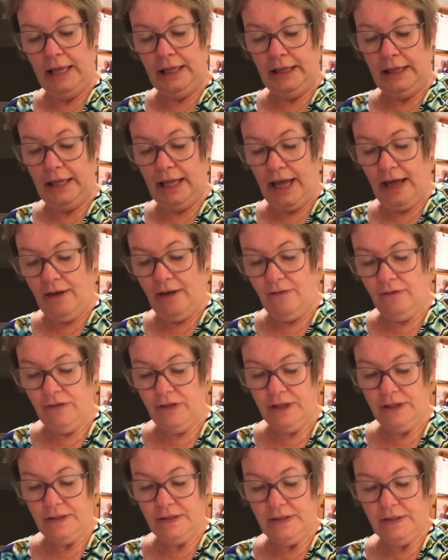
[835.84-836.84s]
I
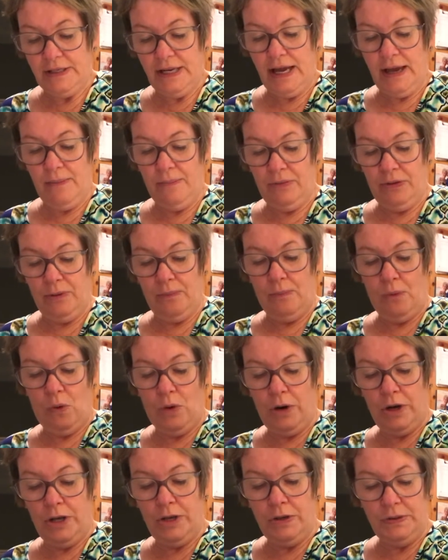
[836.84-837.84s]
love this stamp. The
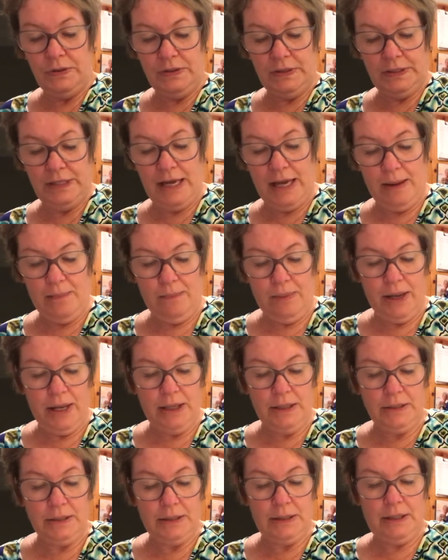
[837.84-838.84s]
more you
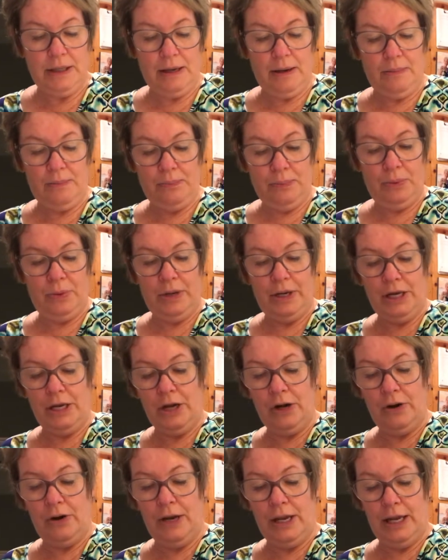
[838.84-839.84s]
stamp it, the
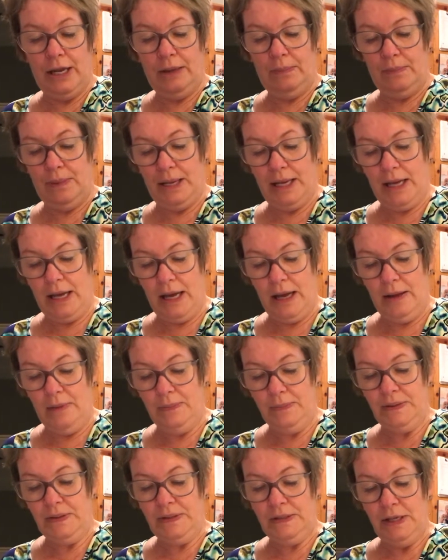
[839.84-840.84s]
prettier it
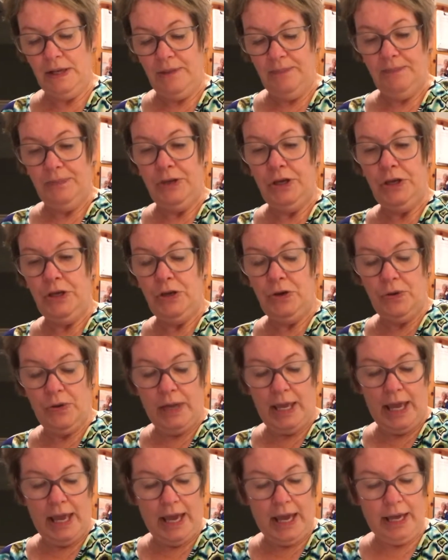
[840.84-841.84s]
becomes.
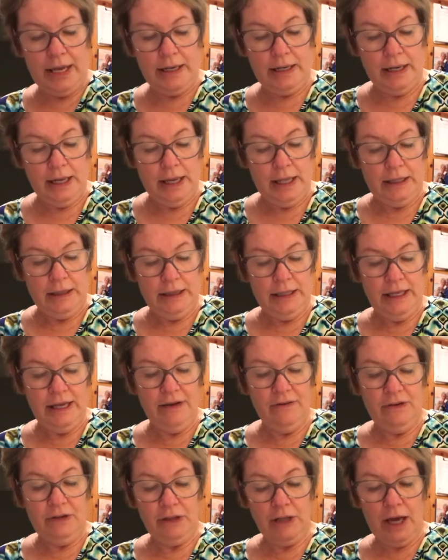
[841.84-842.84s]
You can
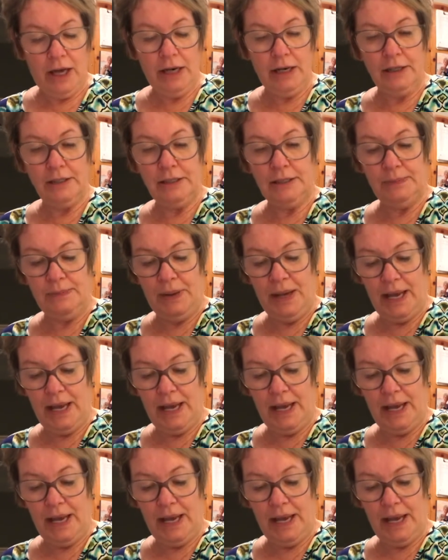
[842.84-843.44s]
leave a lot of